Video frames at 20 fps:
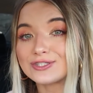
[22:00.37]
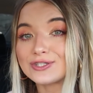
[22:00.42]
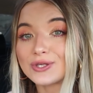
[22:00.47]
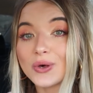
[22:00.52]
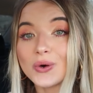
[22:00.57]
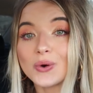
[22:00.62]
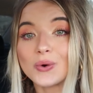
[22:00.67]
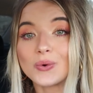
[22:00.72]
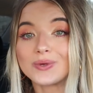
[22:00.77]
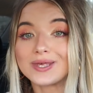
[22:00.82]

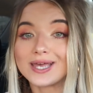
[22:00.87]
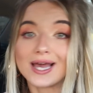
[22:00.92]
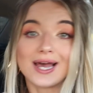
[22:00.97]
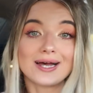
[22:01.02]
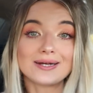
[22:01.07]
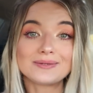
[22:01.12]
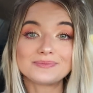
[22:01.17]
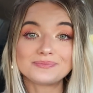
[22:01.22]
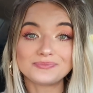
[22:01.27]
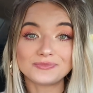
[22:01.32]
So
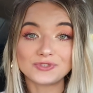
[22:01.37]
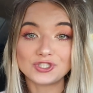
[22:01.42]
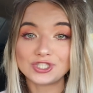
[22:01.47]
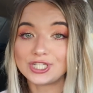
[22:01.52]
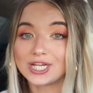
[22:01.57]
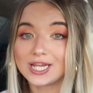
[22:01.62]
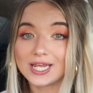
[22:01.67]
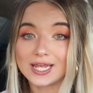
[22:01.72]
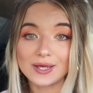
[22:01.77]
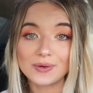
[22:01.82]
yeah,
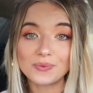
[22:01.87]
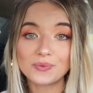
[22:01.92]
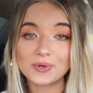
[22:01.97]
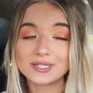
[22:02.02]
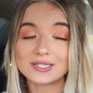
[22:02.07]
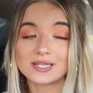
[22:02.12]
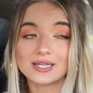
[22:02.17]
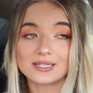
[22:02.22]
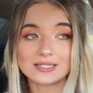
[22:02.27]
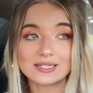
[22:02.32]
she
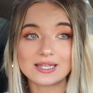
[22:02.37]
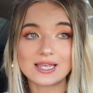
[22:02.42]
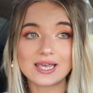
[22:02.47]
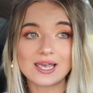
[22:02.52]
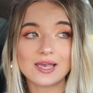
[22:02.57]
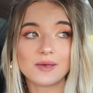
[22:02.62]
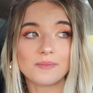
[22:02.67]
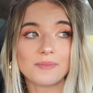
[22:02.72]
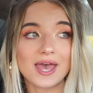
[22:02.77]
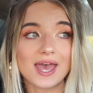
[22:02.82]
was
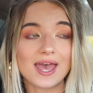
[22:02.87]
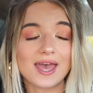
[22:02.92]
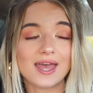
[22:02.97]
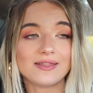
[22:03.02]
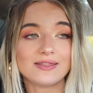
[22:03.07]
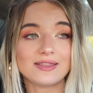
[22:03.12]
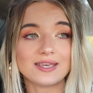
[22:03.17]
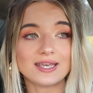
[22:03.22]
asleep and